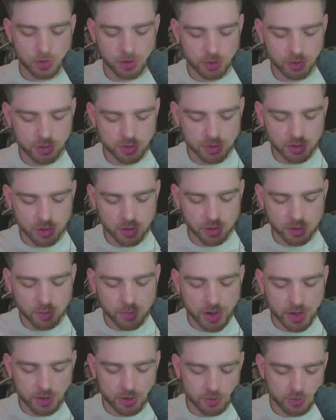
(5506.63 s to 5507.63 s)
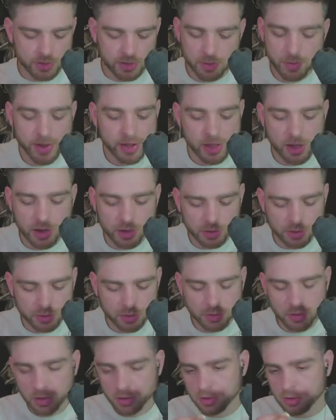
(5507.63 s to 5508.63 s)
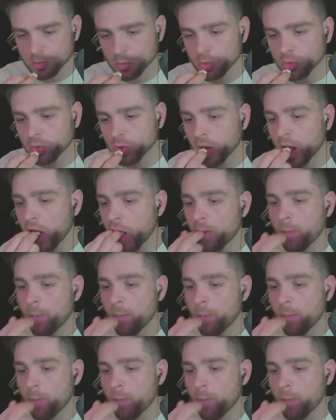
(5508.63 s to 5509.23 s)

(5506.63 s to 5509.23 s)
the side, on the back, in the back garden on your wall.